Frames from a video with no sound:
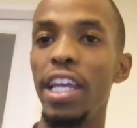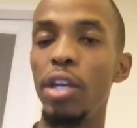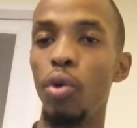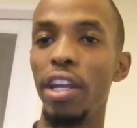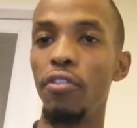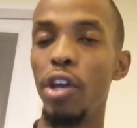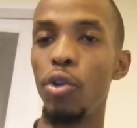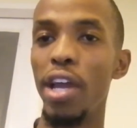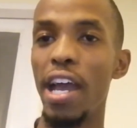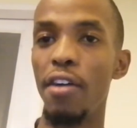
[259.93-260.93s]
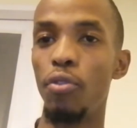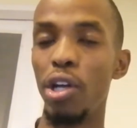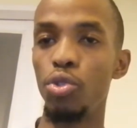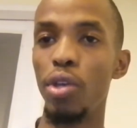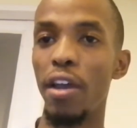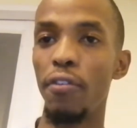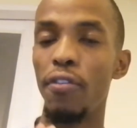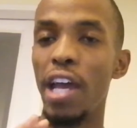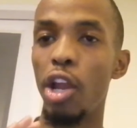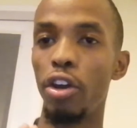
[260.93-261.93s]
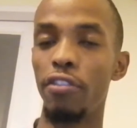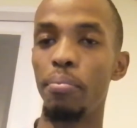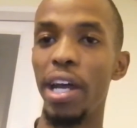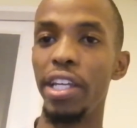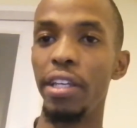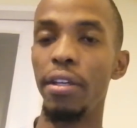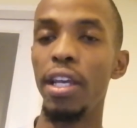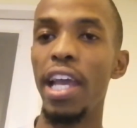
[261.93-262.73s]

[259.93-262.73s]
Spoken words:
in whatever you have once you have a lot of money